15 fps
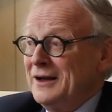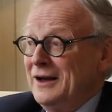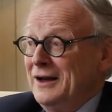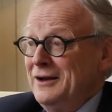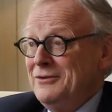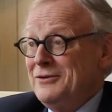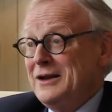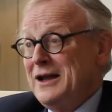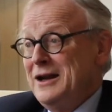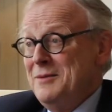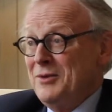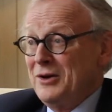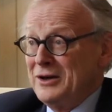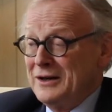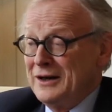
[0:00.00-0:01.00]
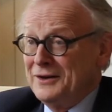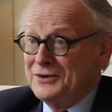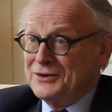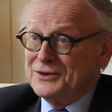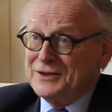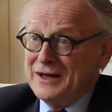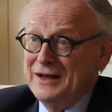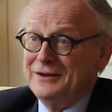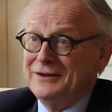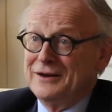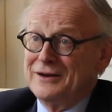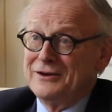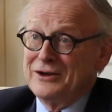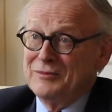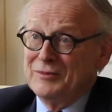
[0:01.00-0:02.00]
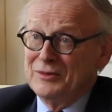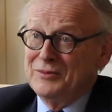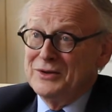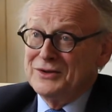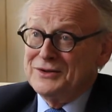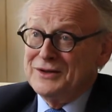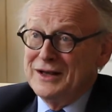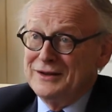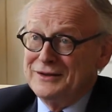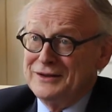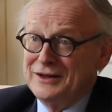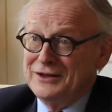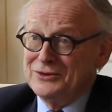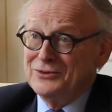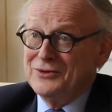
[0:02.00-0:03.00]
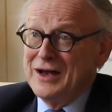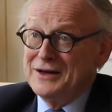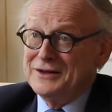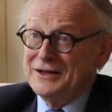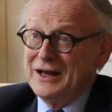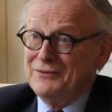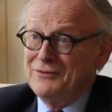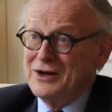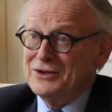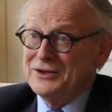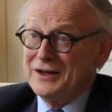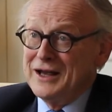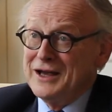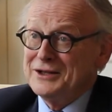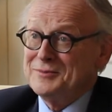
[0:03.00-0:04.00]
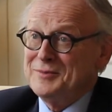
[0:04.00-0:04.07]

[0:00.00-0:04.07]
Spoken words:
I don't think anybody would understand an argument which said it's all right to have Russian gas,